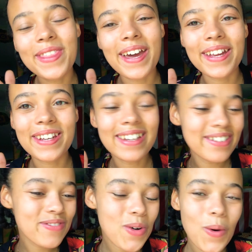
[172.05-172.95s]
then
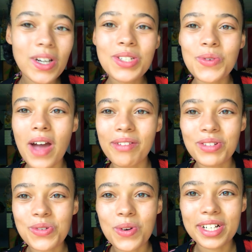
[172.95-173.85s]
of course you have a
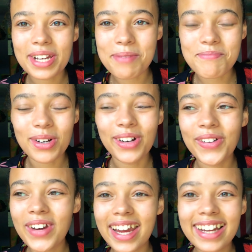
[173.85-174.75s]
short temper,
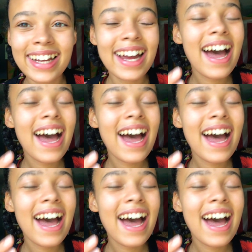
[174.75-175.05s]
okay?